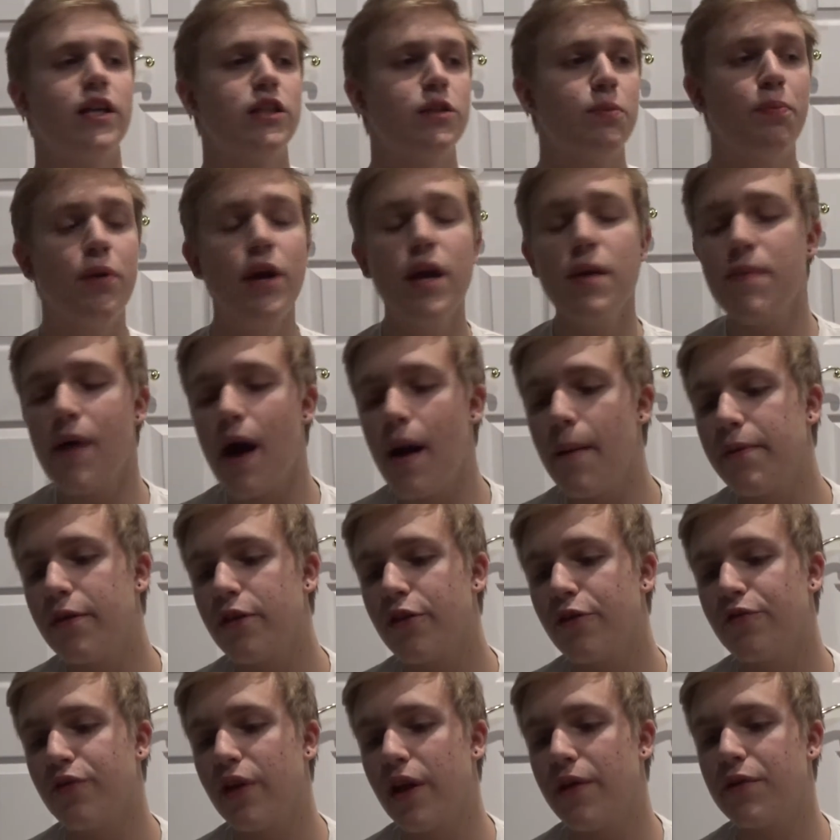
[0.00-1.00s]
It's a pretty
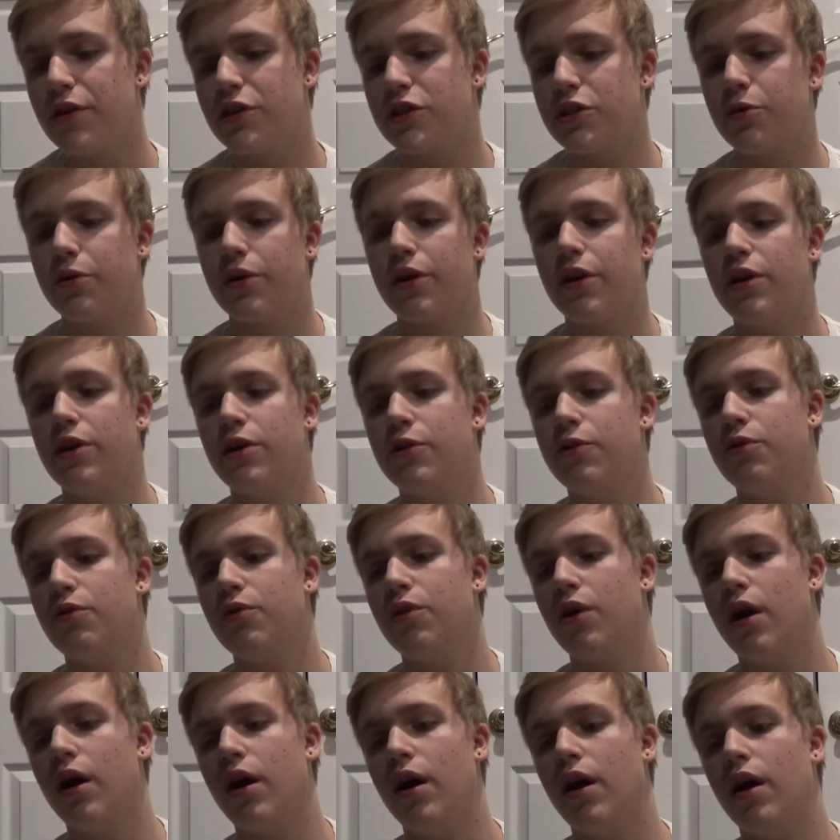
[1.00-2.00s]
popular flavor, so we're going to
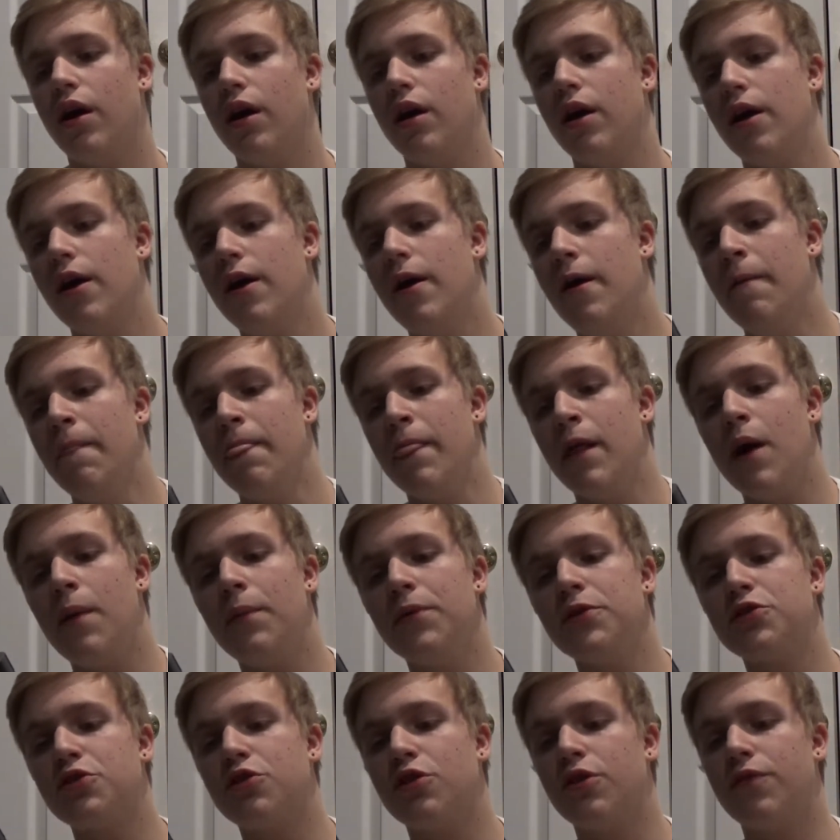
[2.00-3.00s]
do uh,
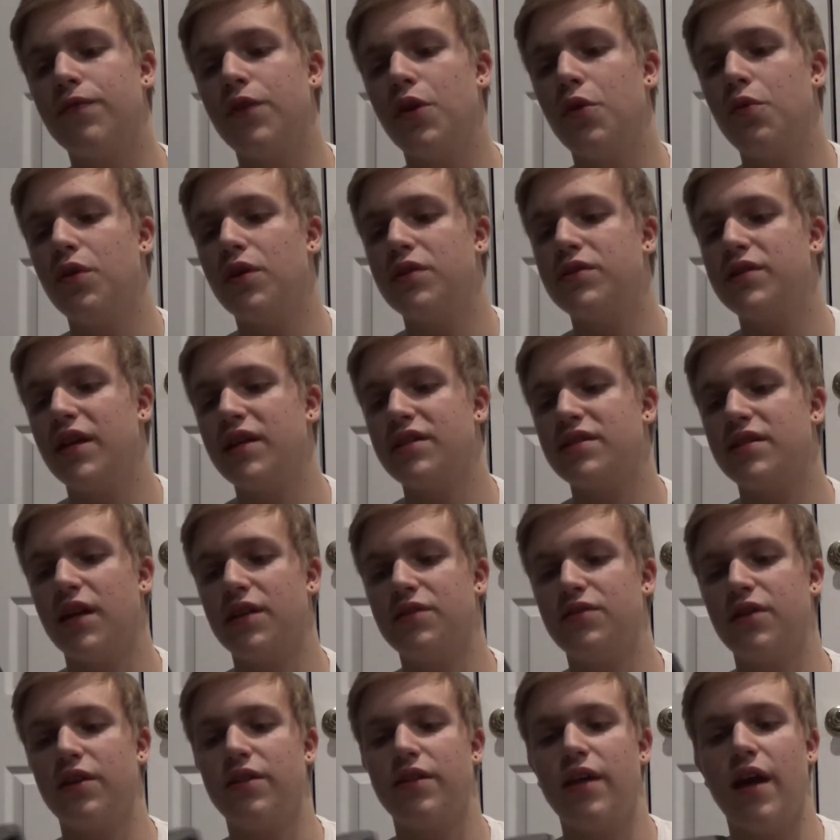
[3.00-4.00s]
almost a review and a taste
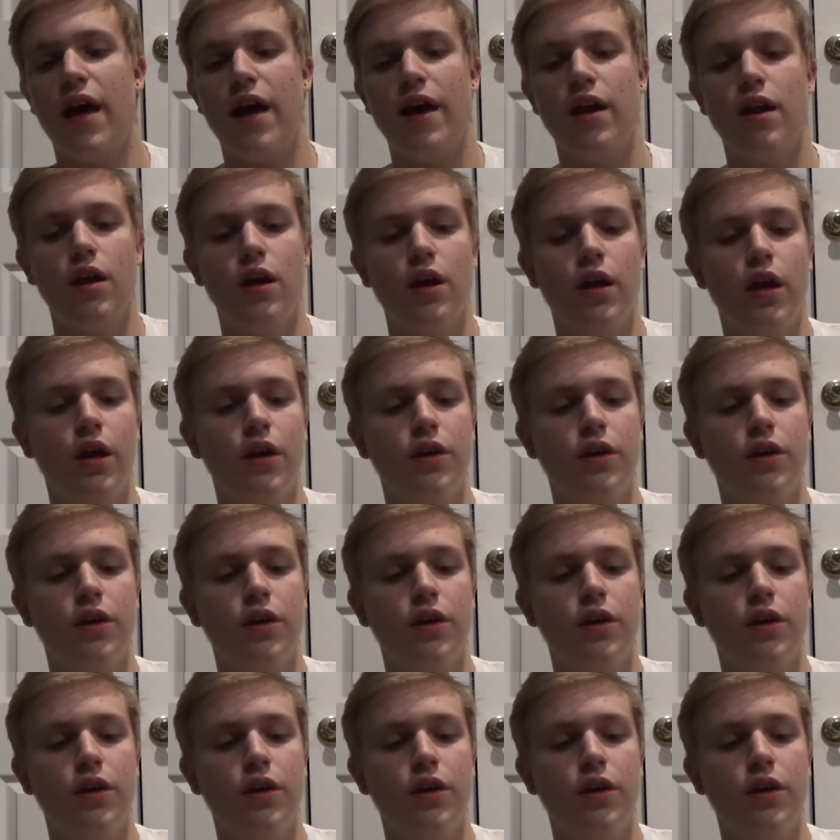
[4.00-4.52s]
test like that.